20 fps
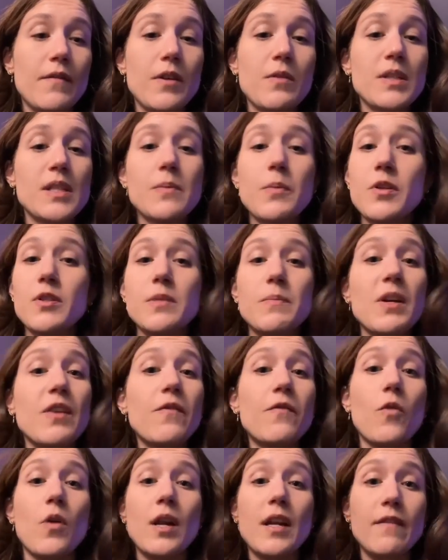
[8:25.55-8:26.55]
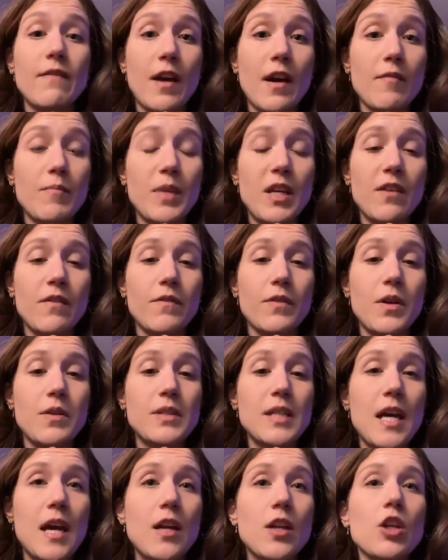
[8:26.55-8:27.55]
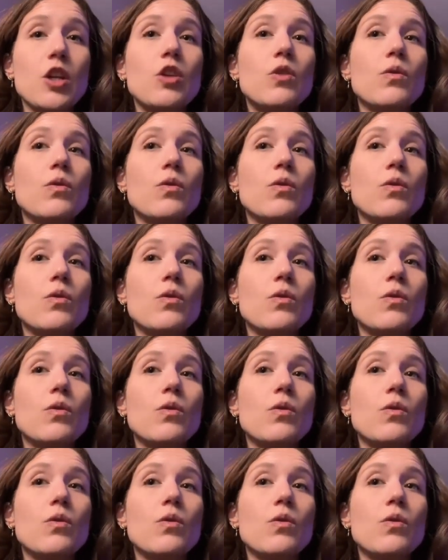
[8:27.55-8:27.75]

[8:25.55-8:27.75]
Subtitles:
It was supposed to be a 45-minute float tank.